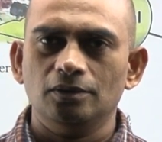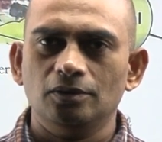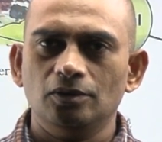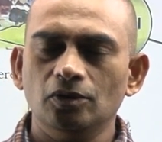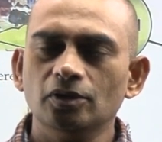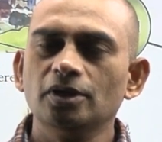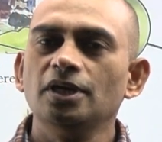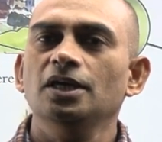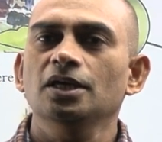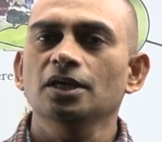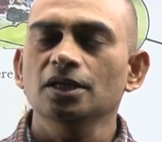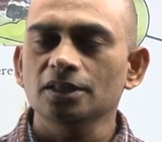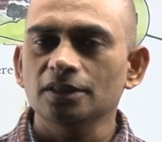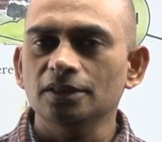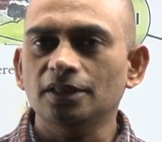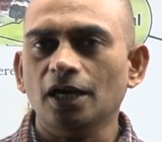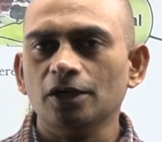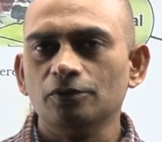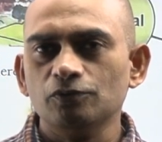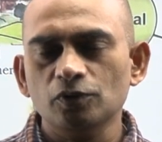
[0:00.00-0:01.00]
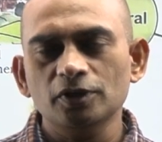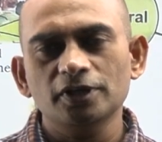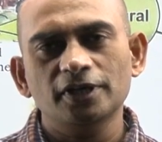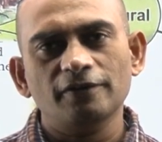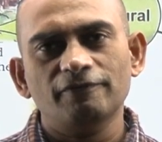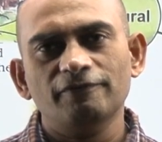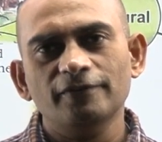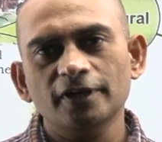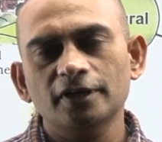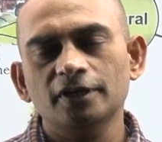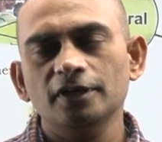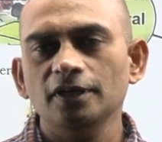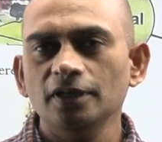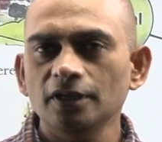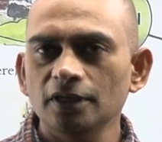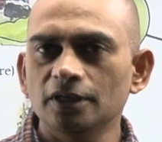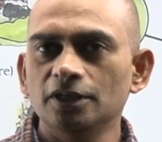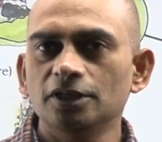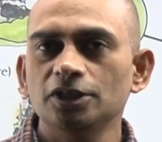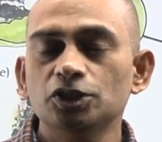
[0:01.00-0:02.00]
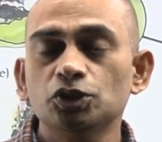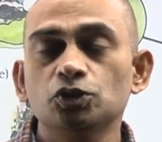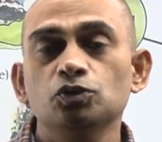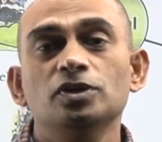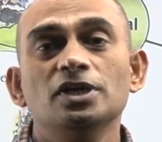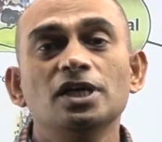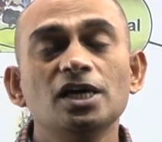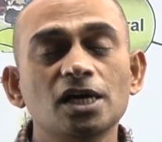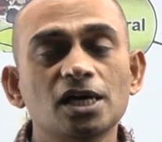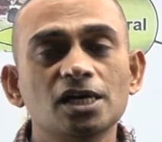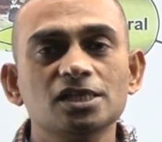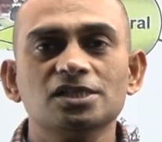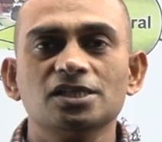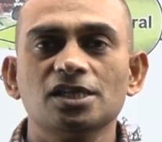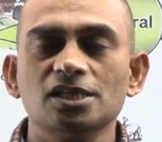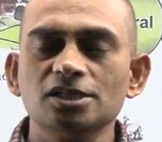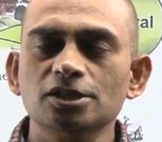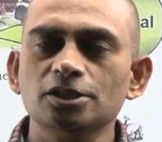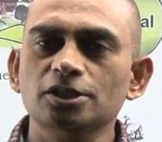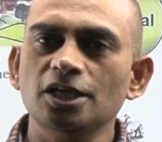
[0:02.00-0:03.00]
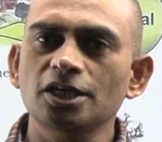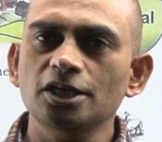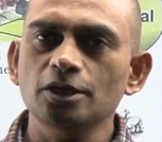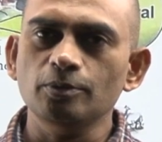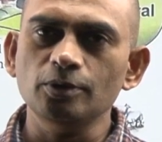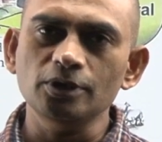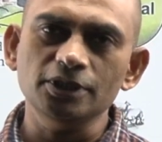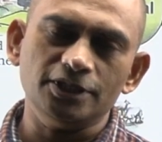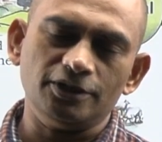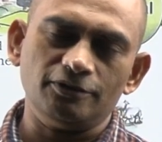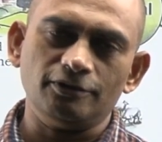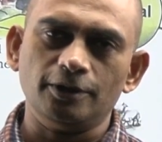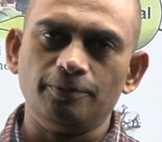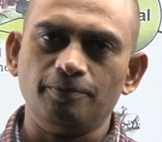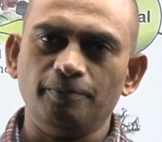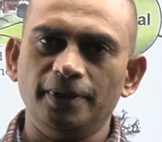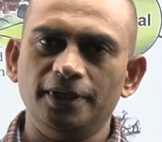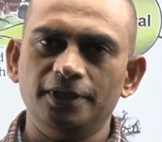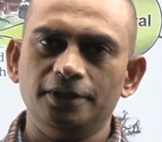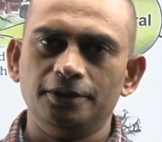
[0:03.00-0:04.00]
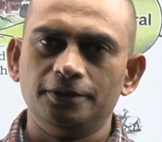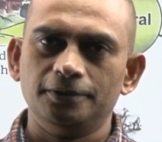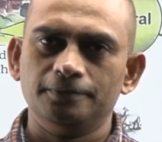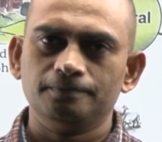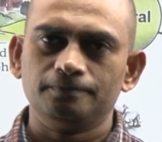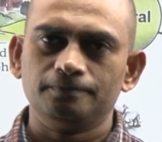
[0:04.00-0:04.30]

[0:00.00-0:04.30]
Okay, that would definitely lead to the sustainable development.